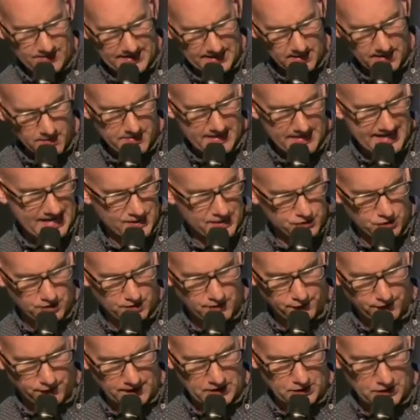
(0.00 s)
the enemy as
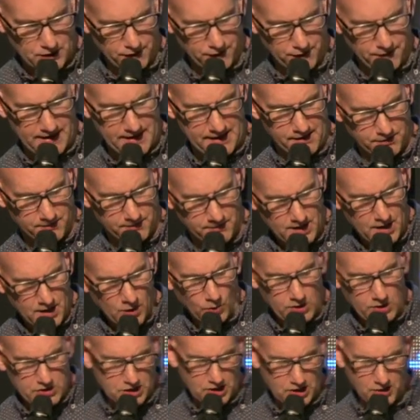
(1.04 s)
you defend your
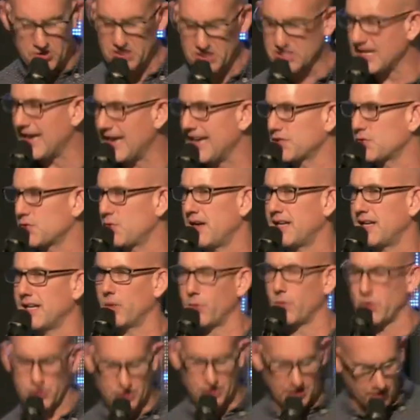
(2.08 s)
faith. We shared this last week,
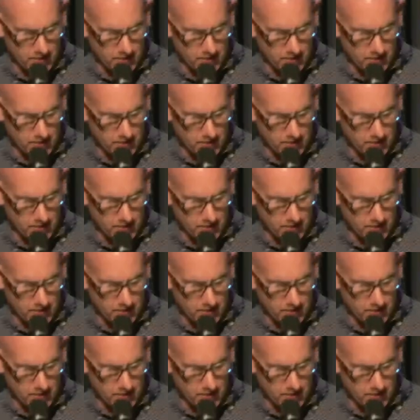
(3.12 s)
and I will